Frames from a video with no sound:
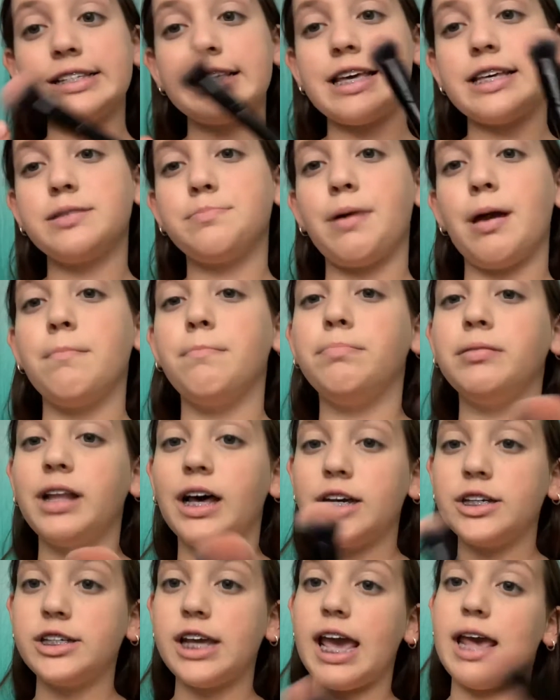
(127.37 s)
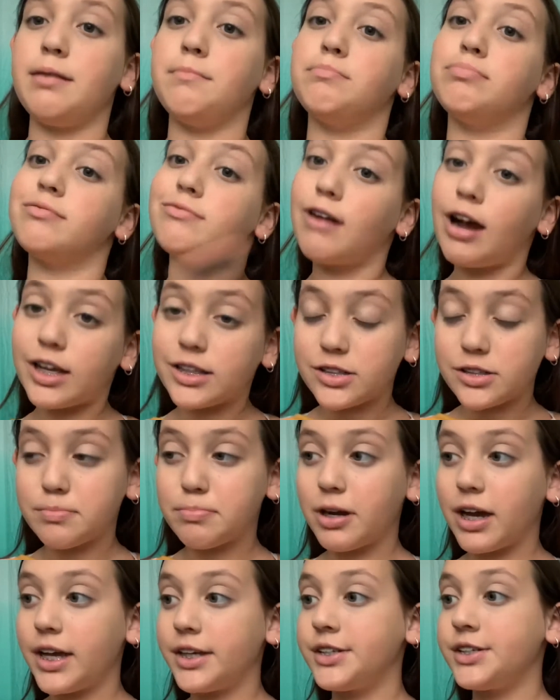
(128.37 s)
is my blush and bronzer
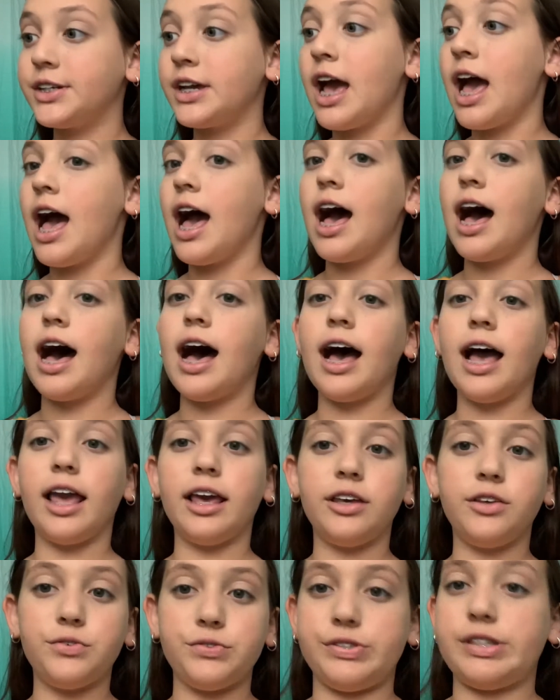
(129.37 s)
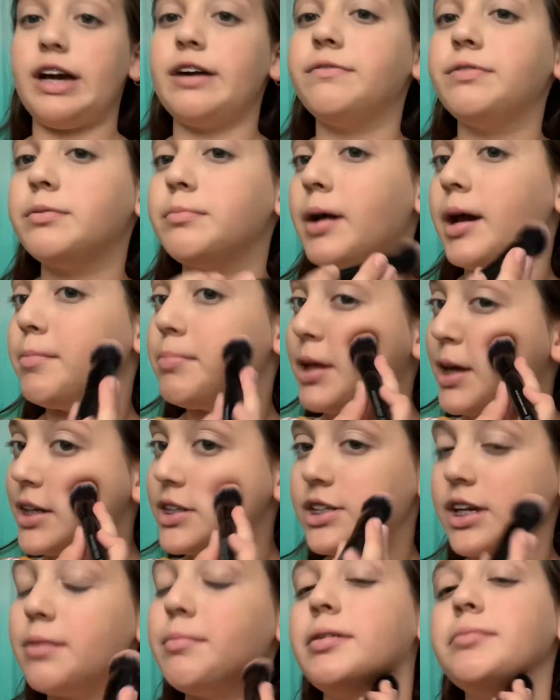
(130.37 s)
brush. I use that for my
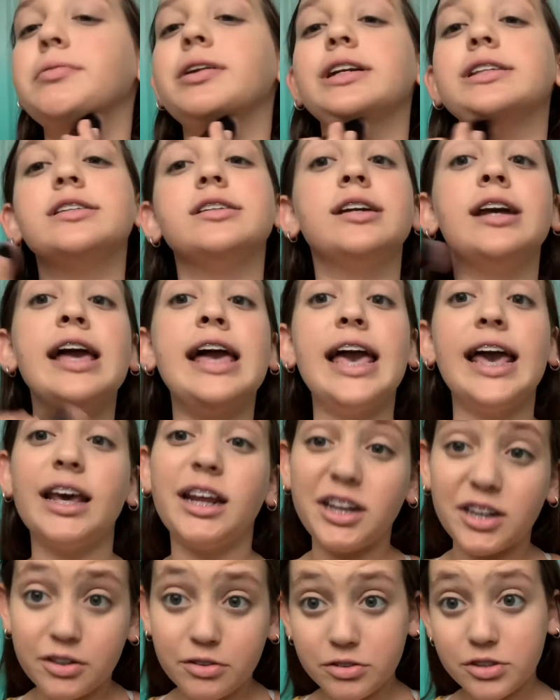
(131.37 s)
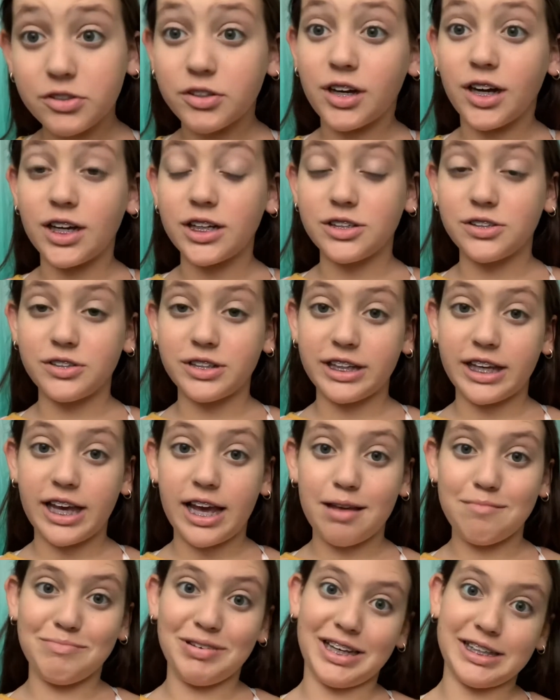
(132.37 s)
blush and my bronzer, and I don't do contour
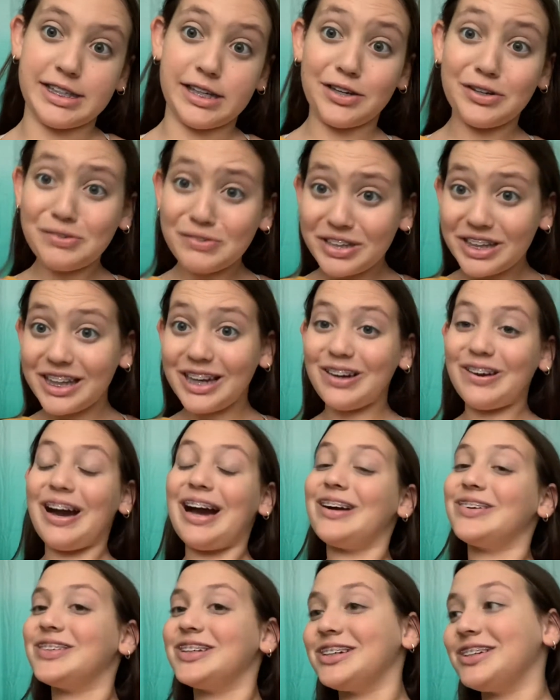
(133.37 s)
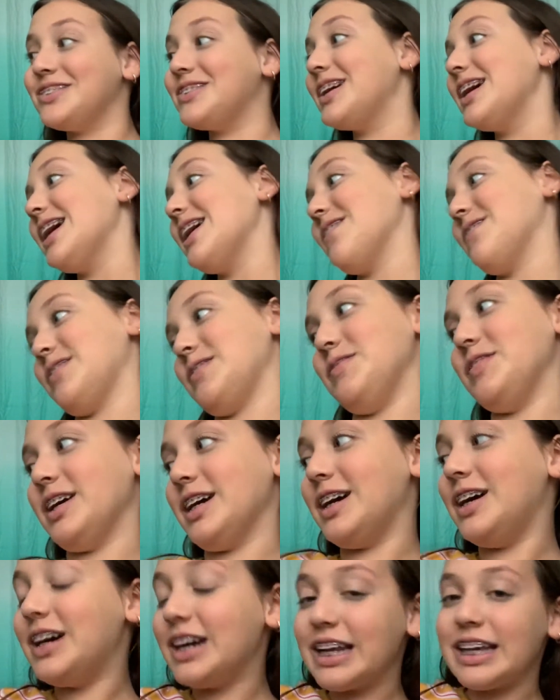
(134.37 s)
yet because I don't really know how to, if I'm being
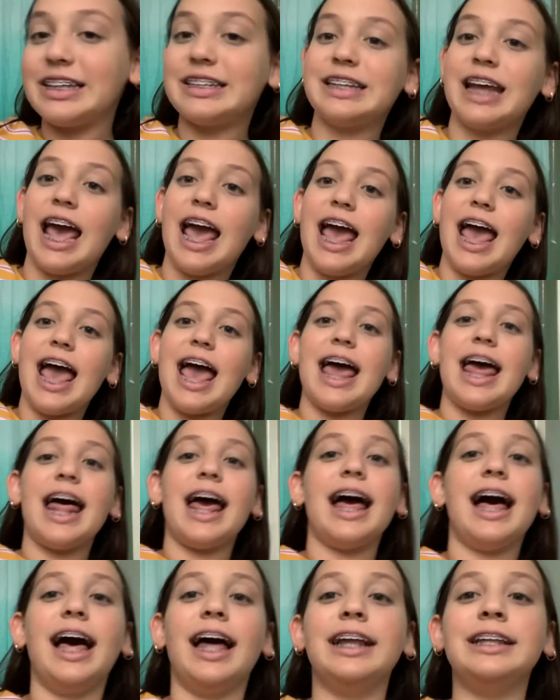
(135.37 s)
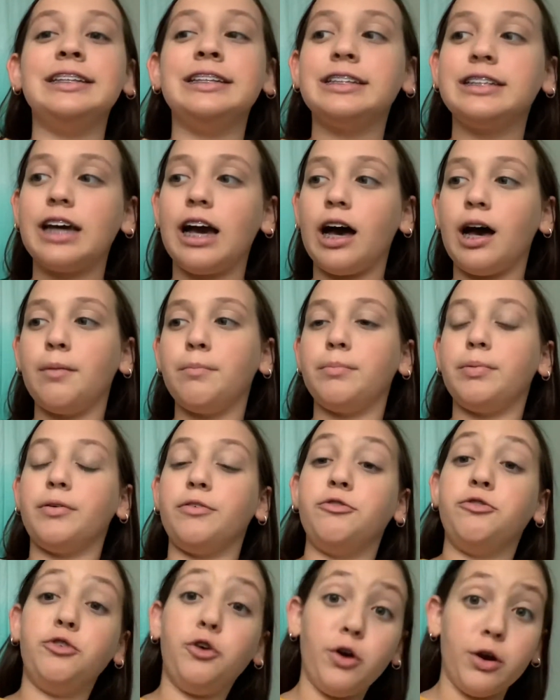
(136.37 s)
honest. And um,
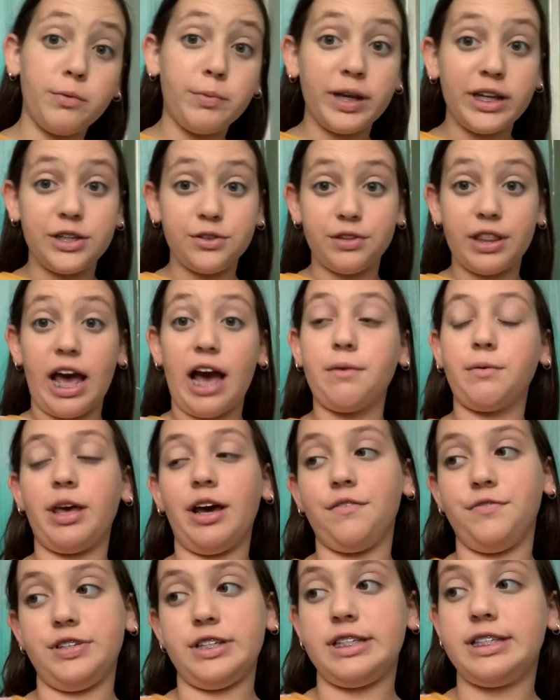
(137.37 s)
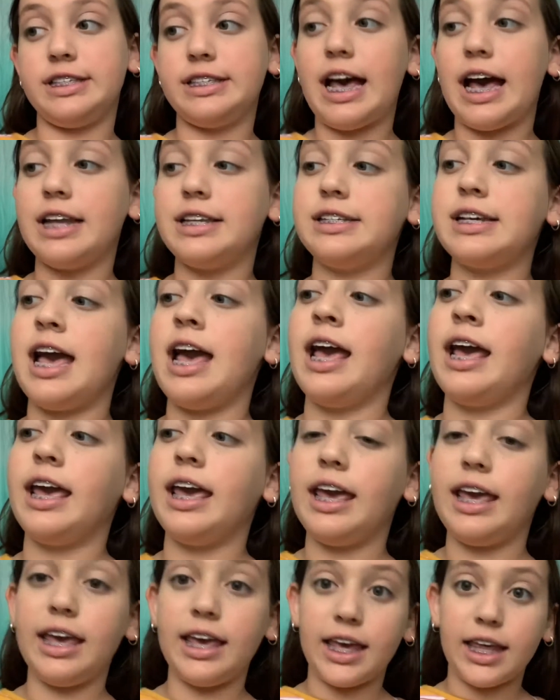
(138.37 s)
before we do that, we have to set
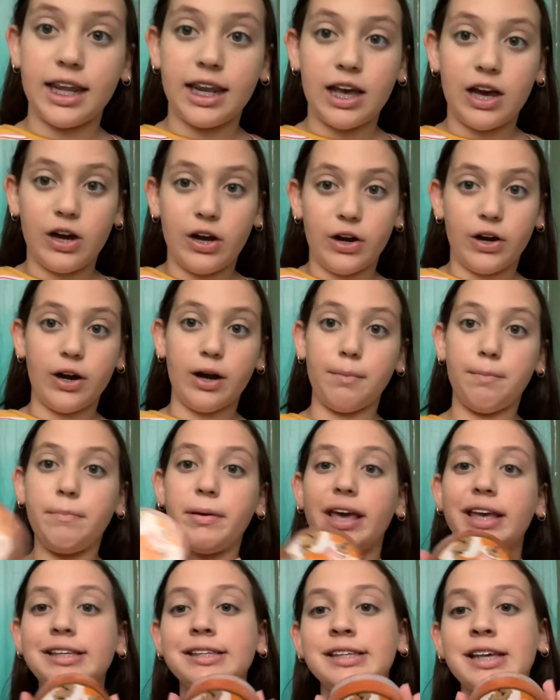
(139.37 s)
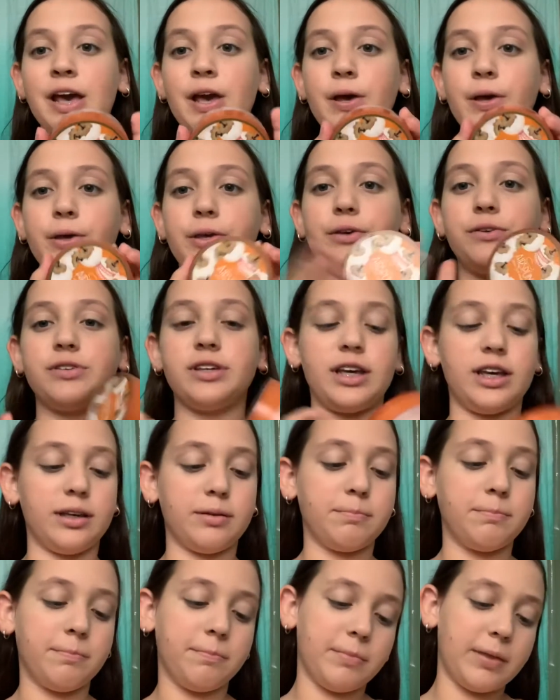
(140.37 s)
in our base using
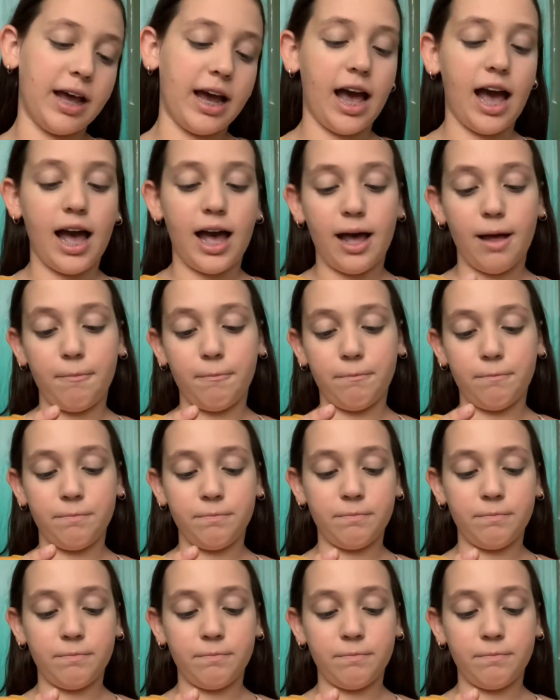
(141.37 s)
um,